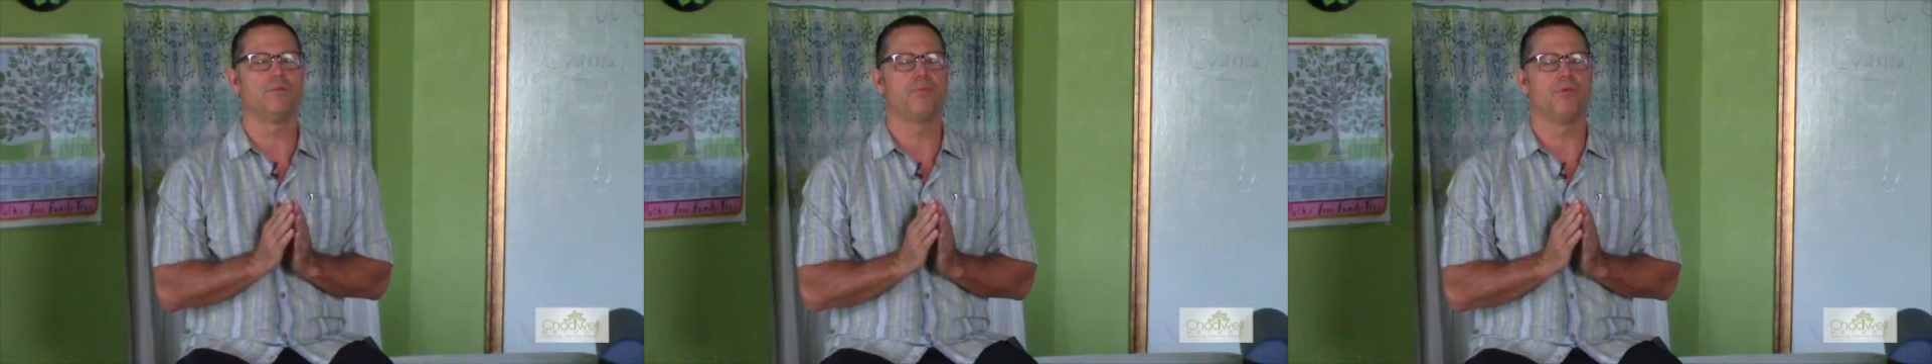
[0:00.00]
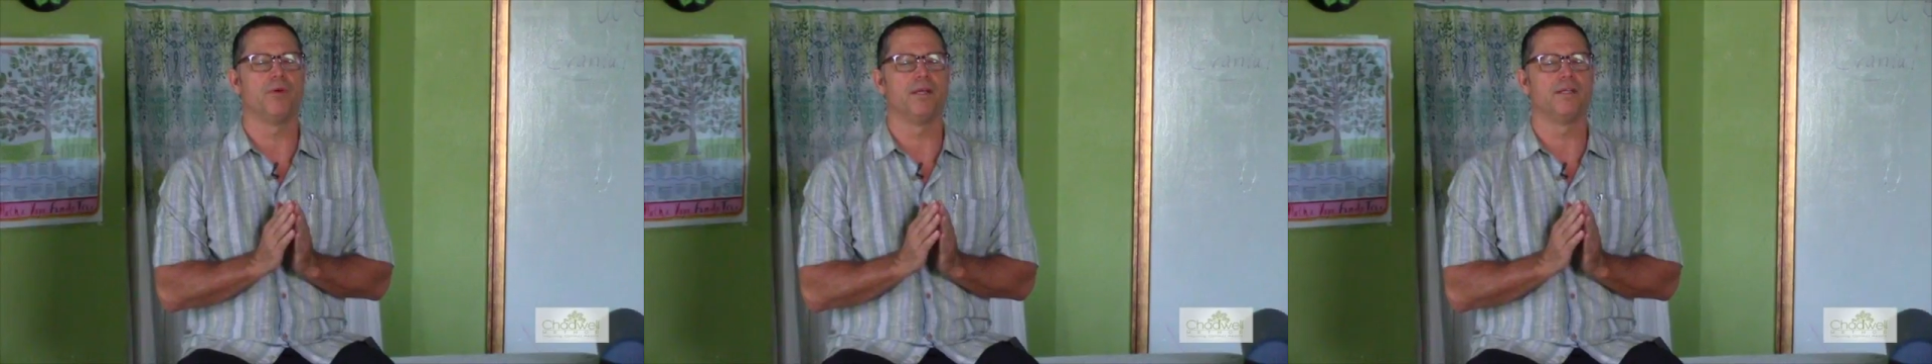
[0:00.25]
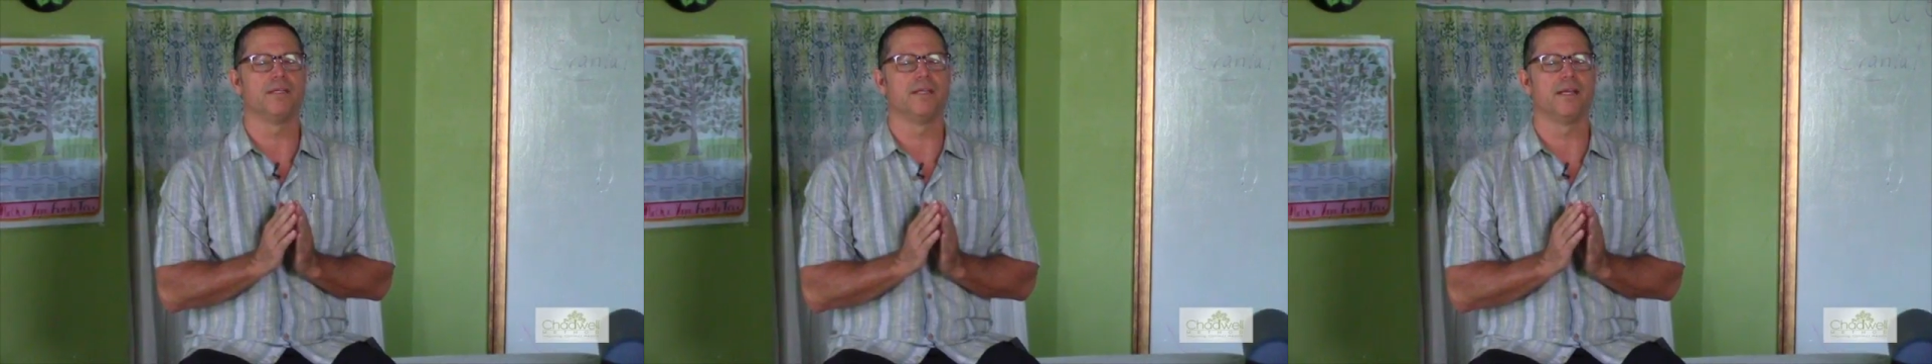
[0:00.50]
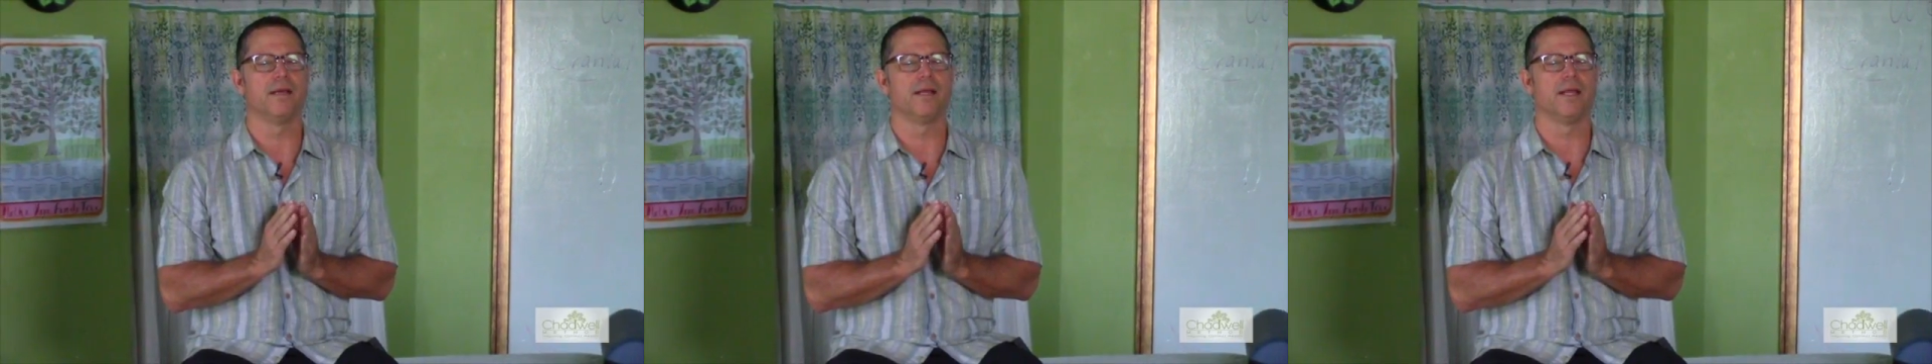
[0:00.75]
point,
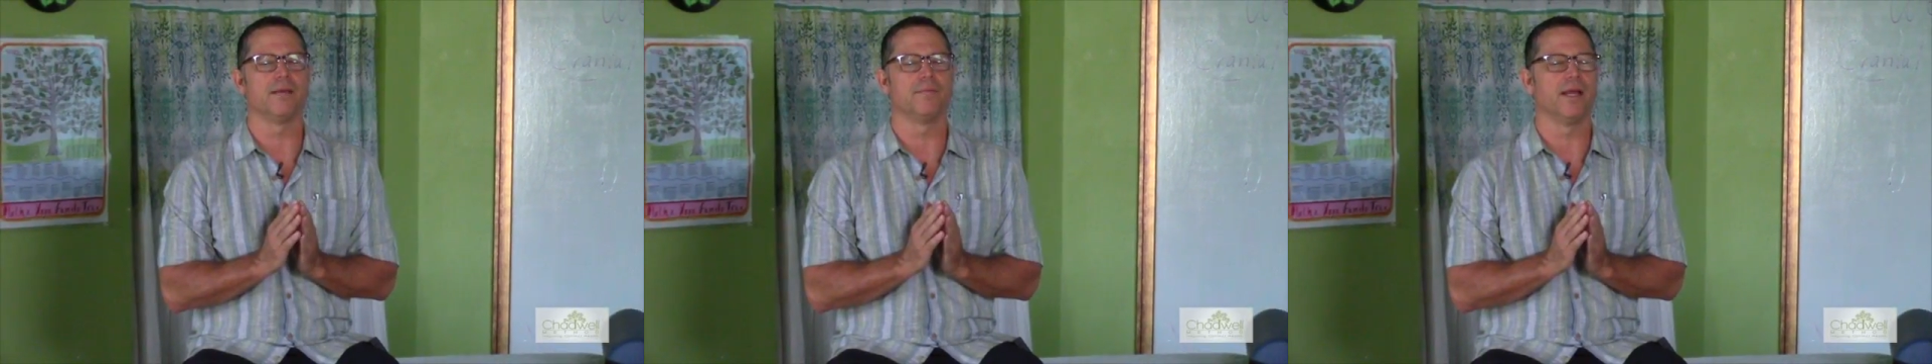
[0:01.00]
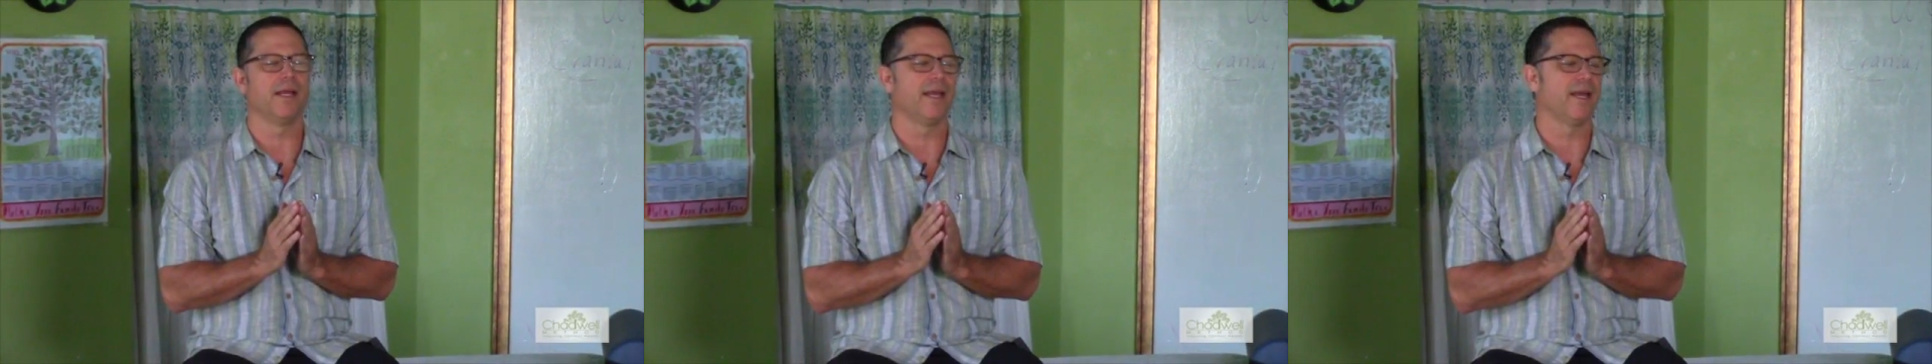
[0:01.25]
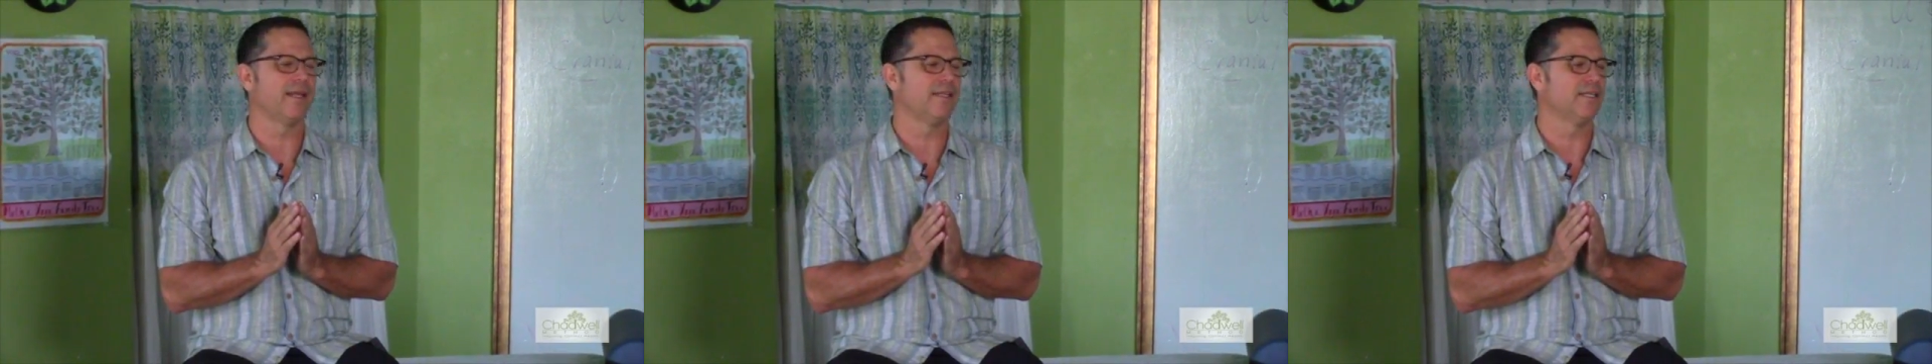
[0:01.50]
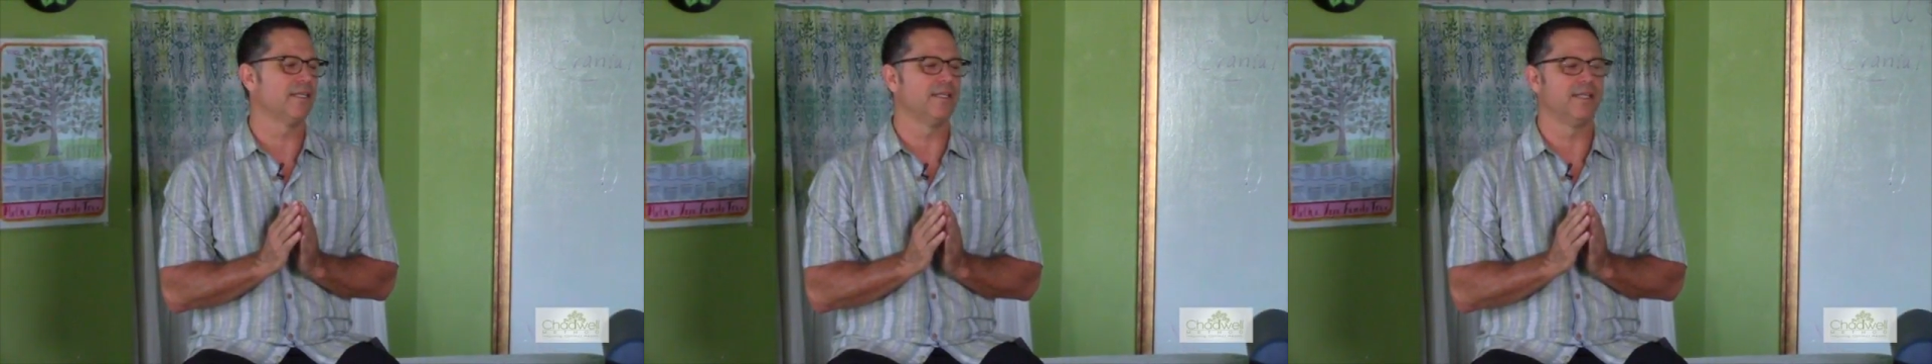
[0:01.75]
like my head
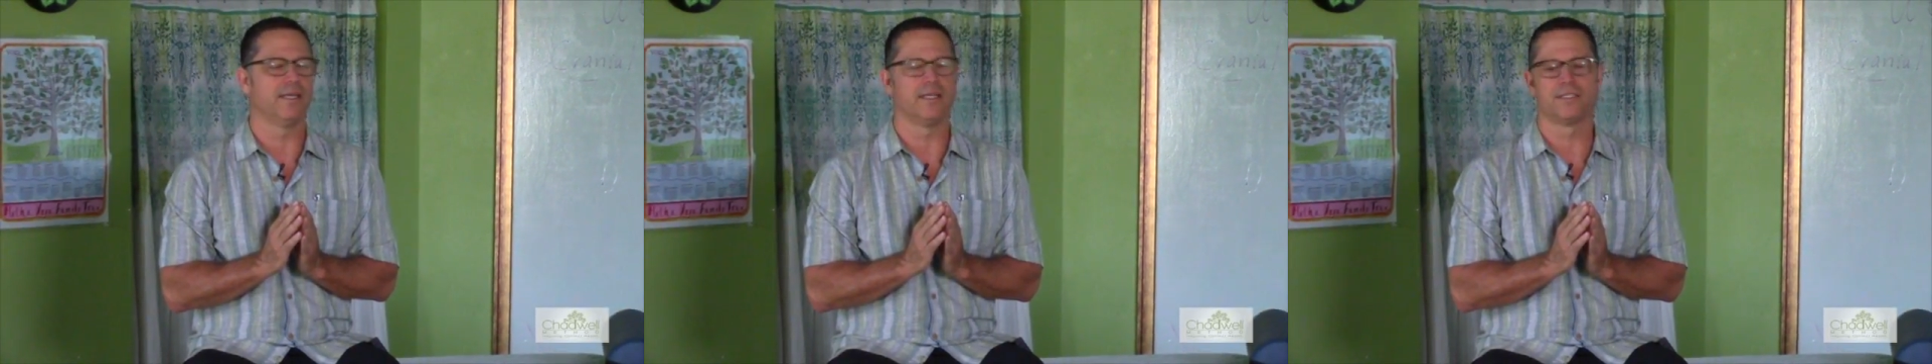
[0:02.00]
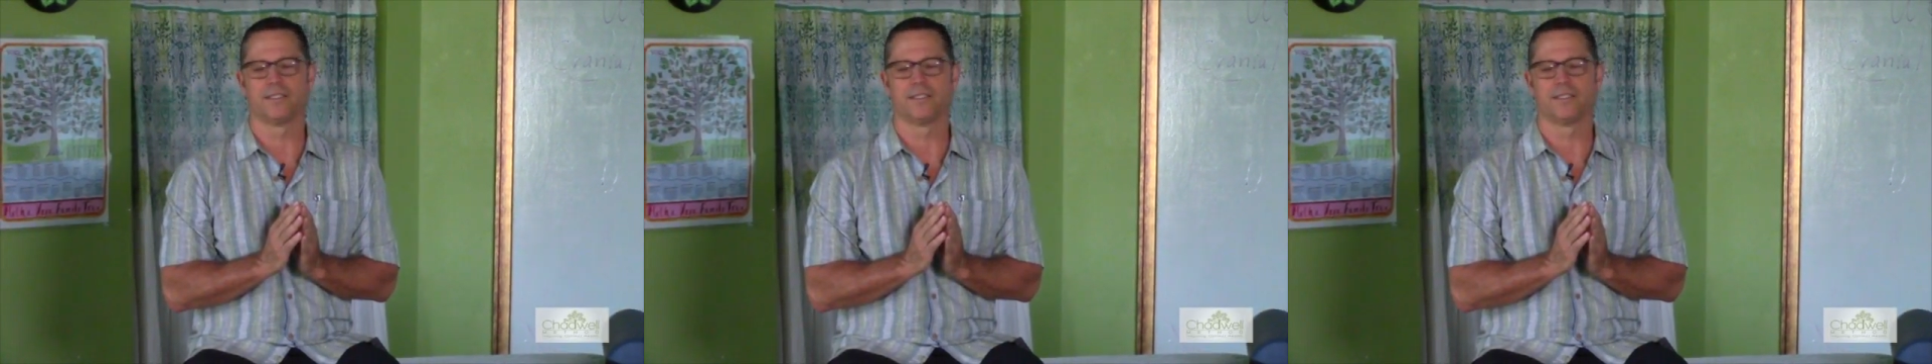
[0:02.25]
did this.